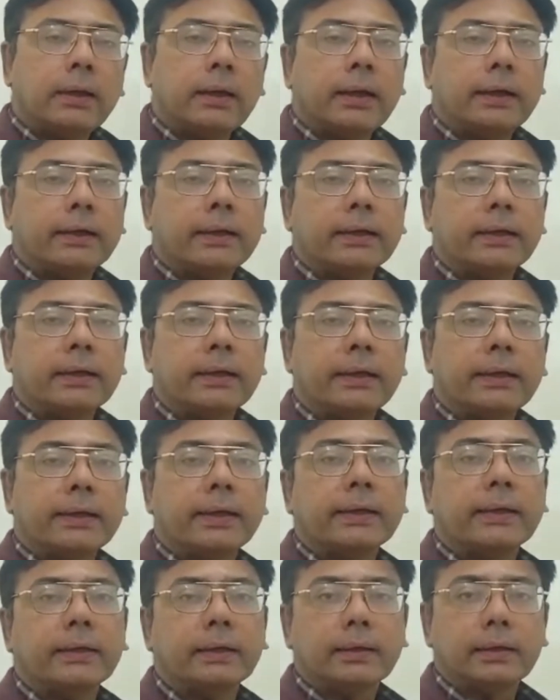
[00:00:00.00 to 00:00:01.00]
and a
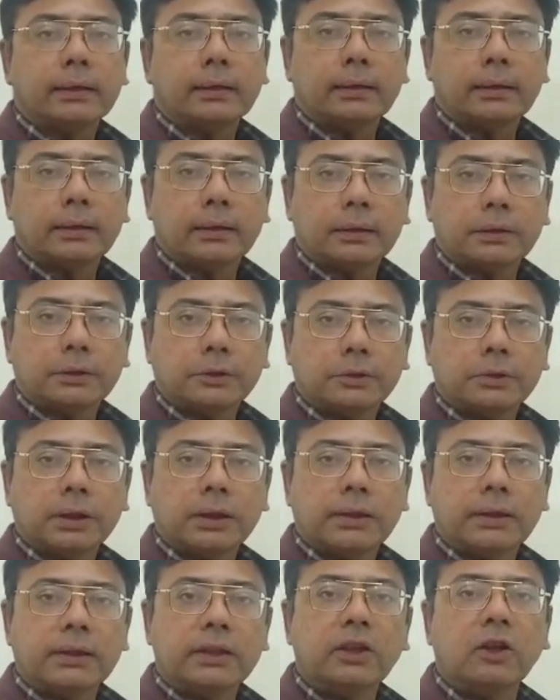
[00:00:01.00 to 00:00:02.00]
related
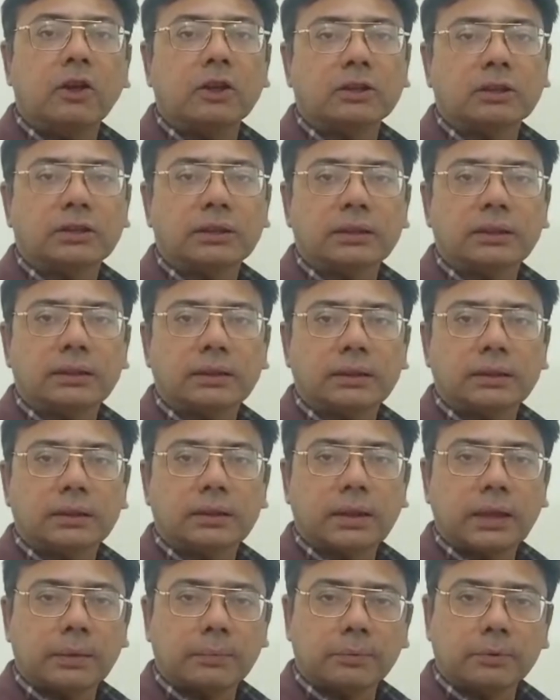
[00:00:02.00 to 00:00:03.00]
sugar
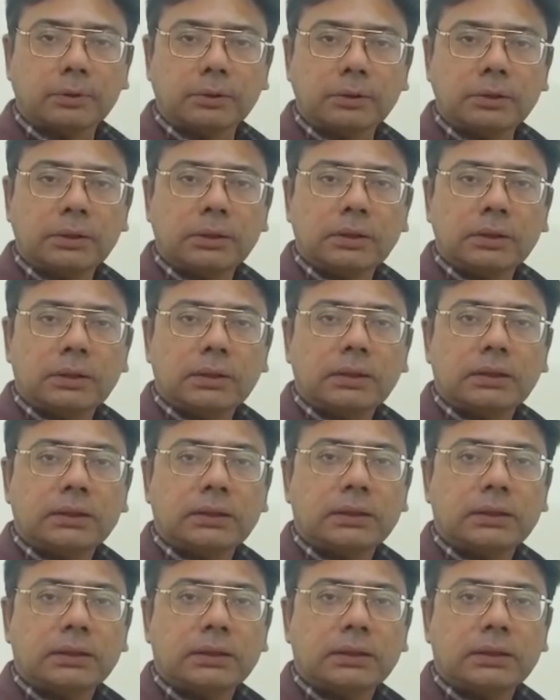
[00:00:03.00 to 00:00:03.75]
deoxyribose